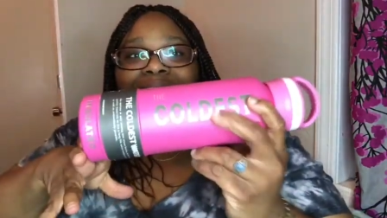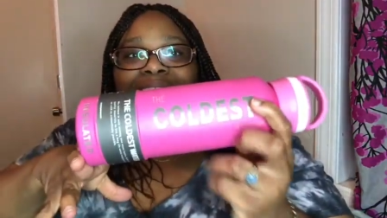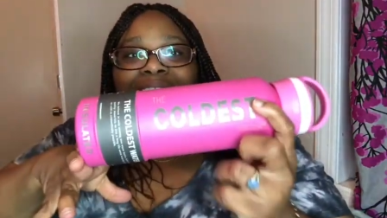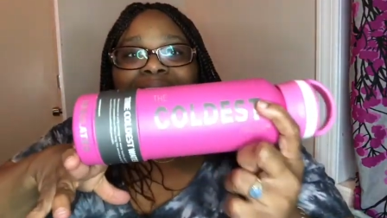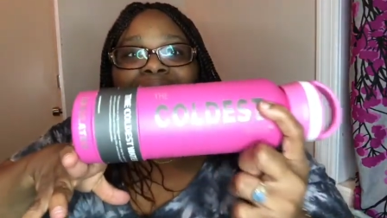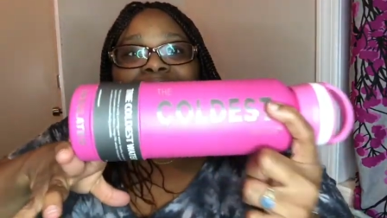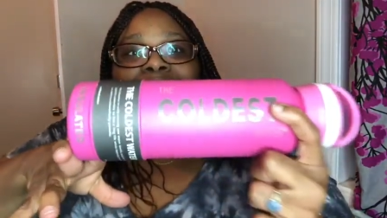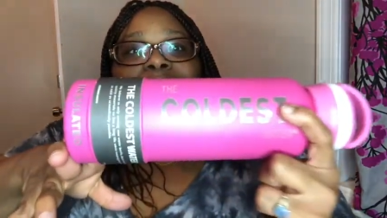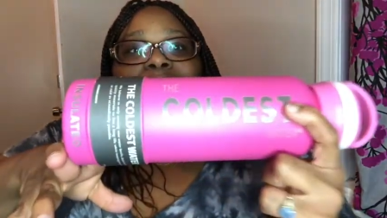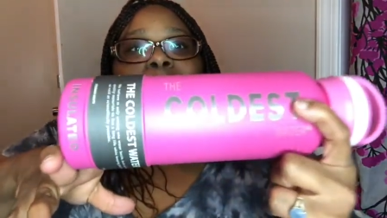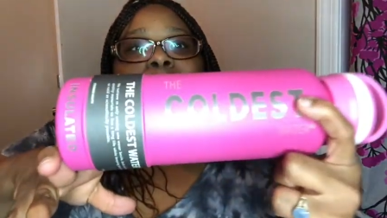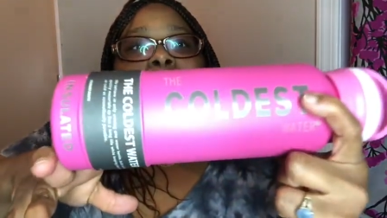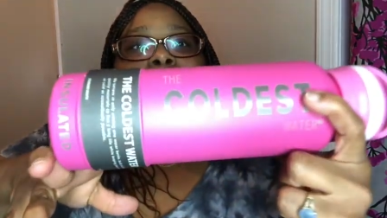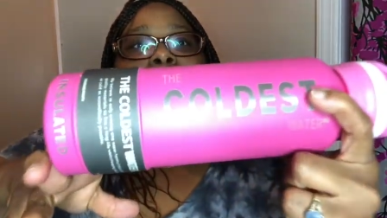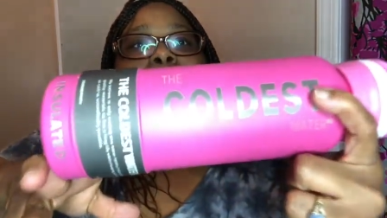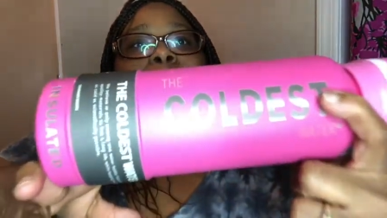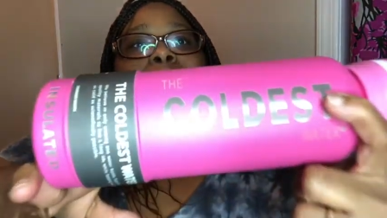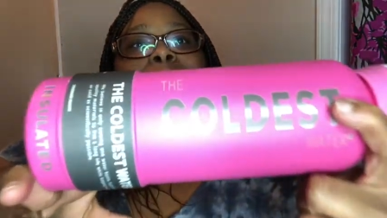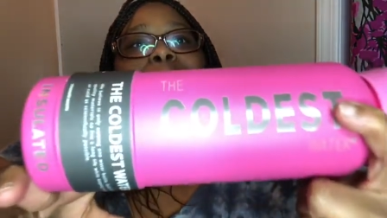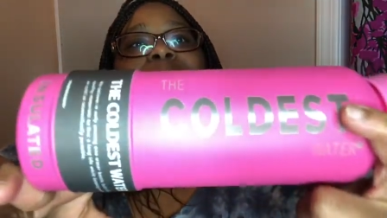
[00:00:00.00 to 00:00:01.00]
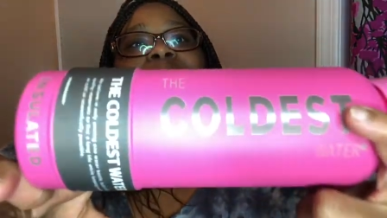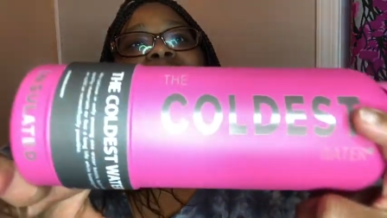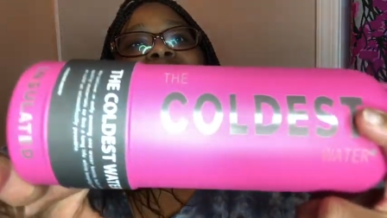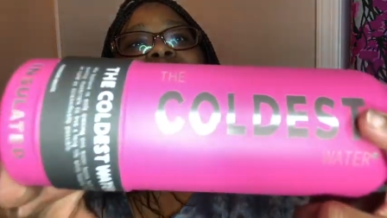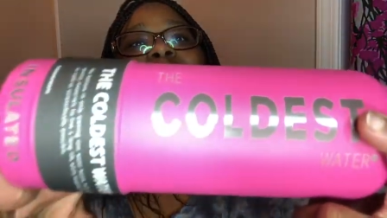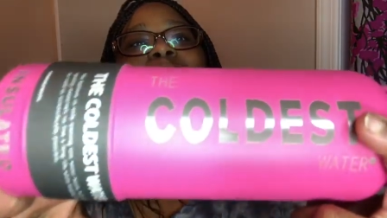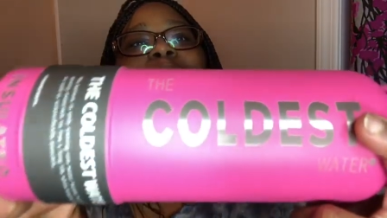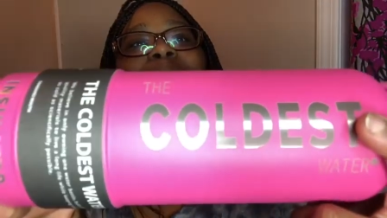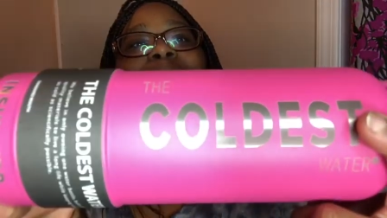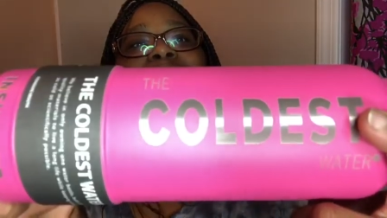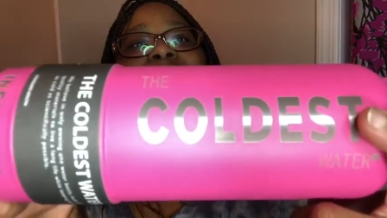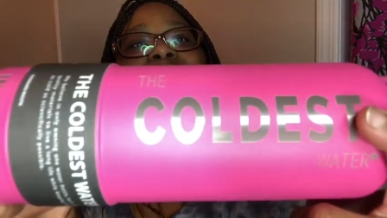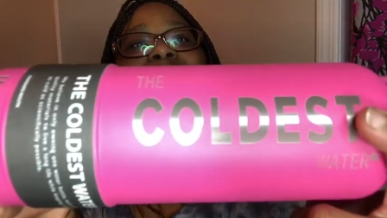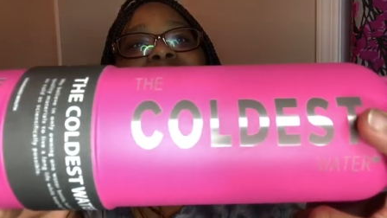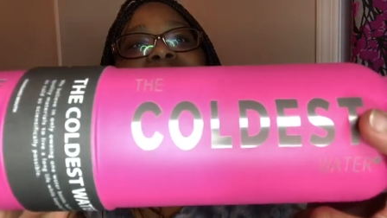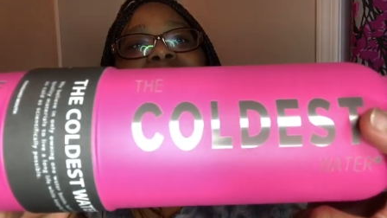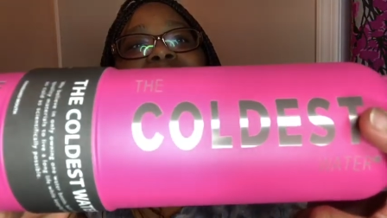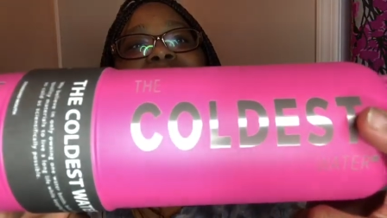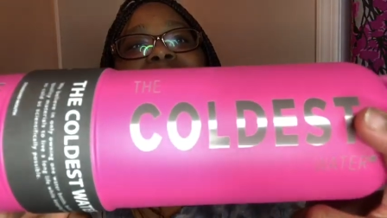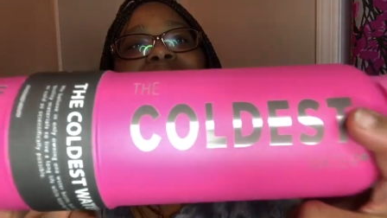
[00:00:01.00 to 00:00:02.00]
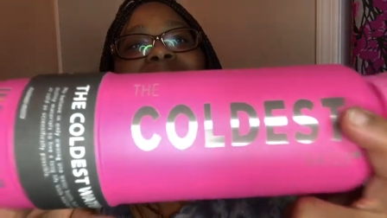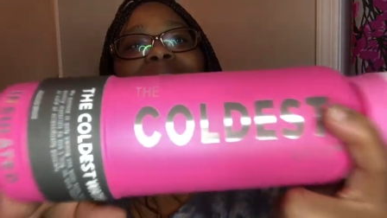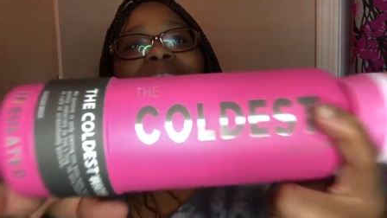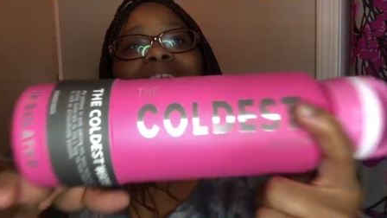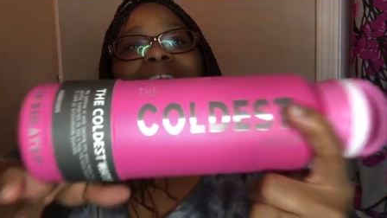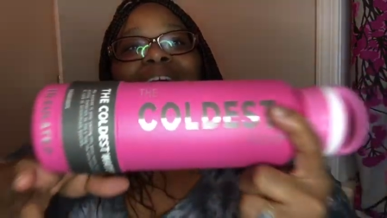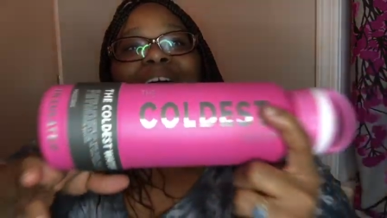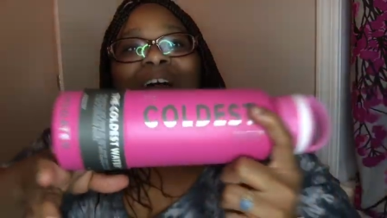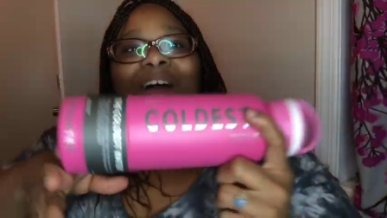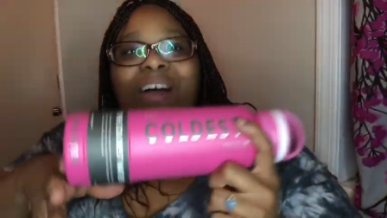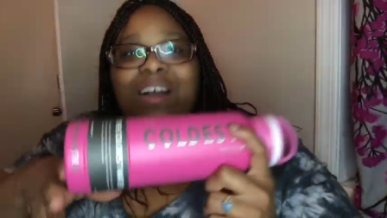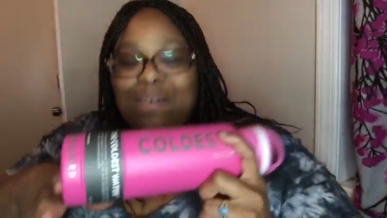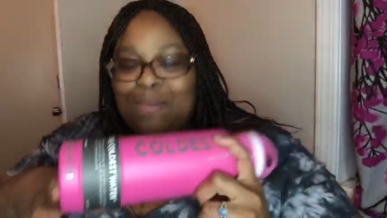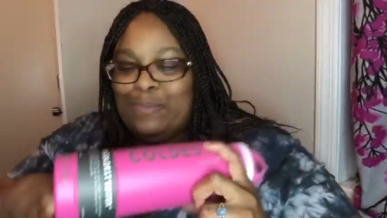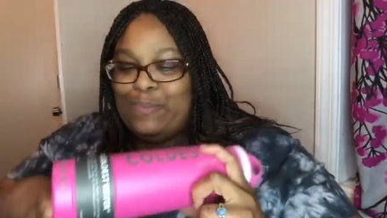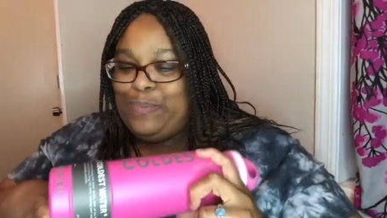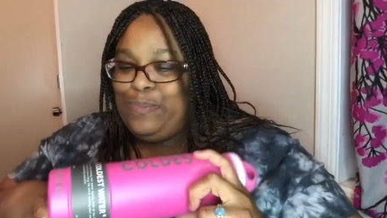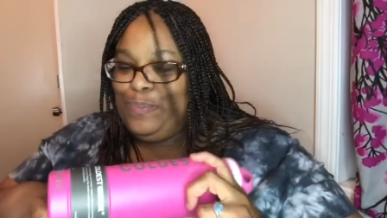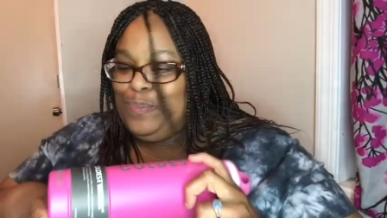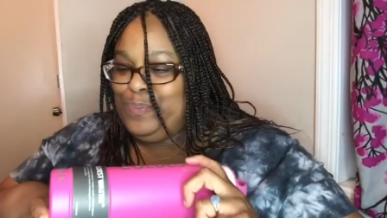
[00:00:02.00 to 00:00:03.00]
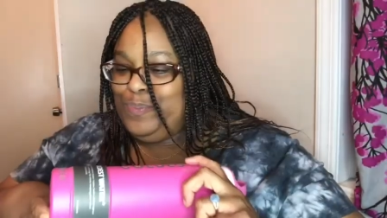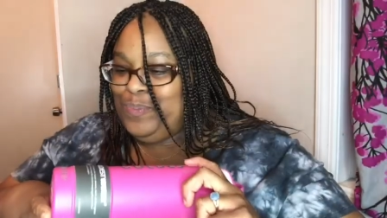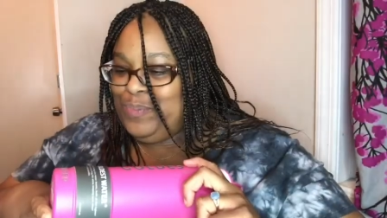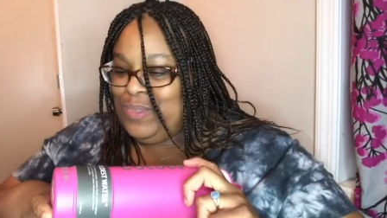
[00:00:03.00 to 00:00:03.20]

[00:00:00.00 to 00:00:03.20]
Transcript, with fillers: Baby. Mm.